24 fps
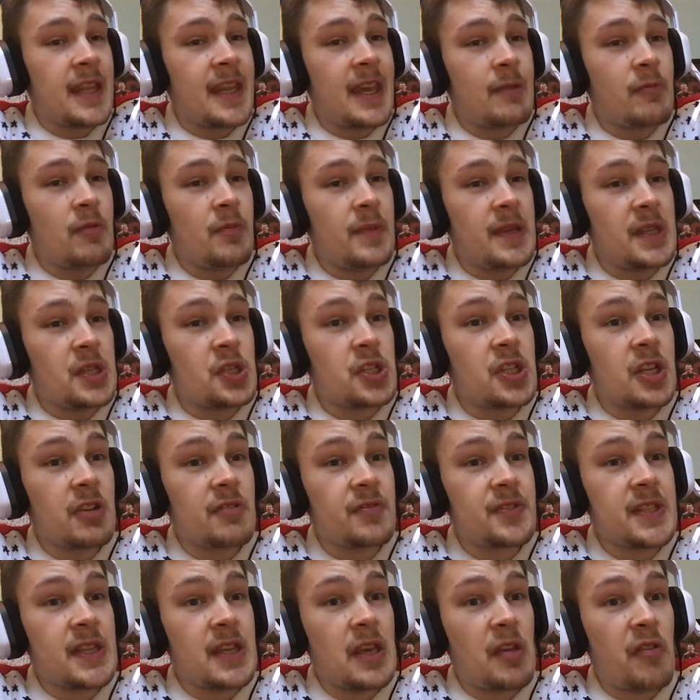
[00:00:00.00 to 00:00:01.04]
And that would mean
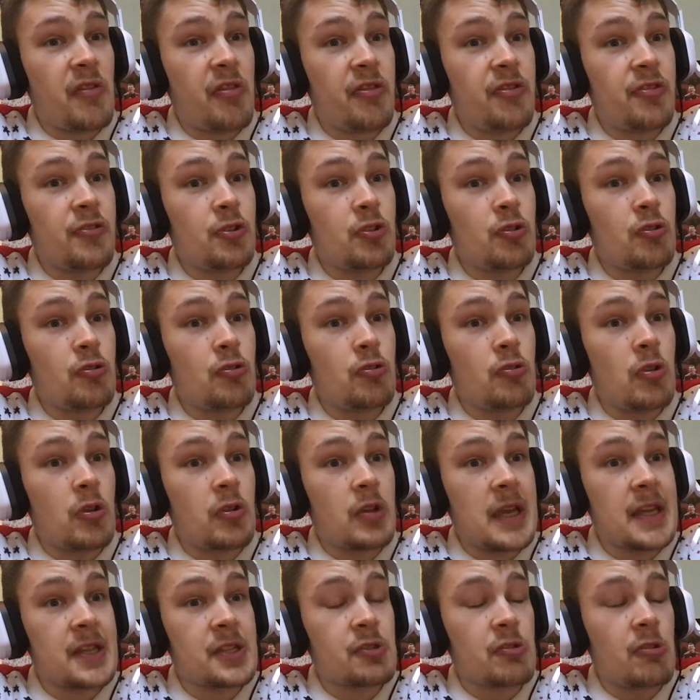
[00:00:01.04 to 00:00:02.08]
Chelsea through
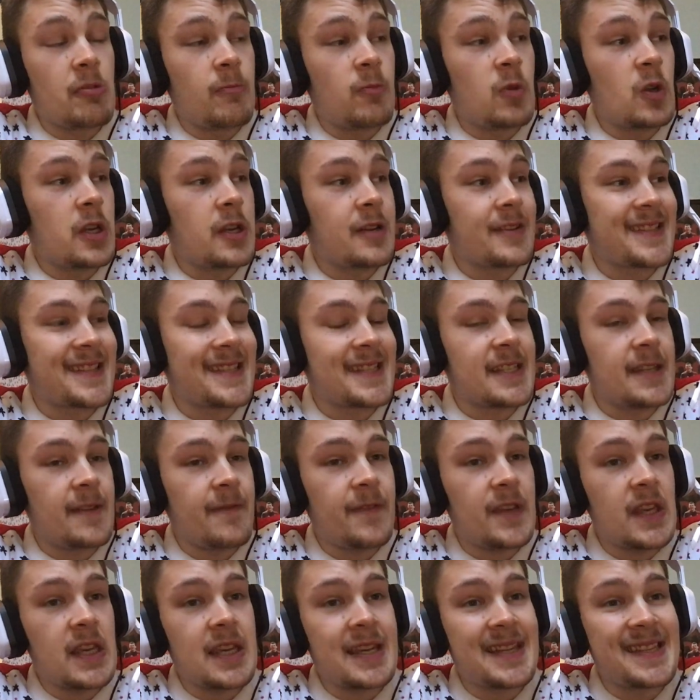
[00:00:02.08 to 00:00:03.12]
as group winners,
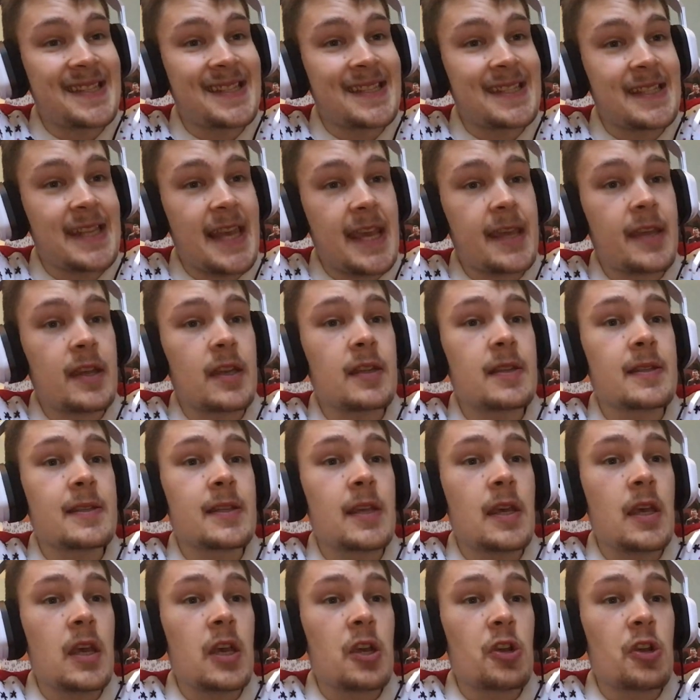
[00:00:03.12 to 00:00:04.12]
Sevilla second,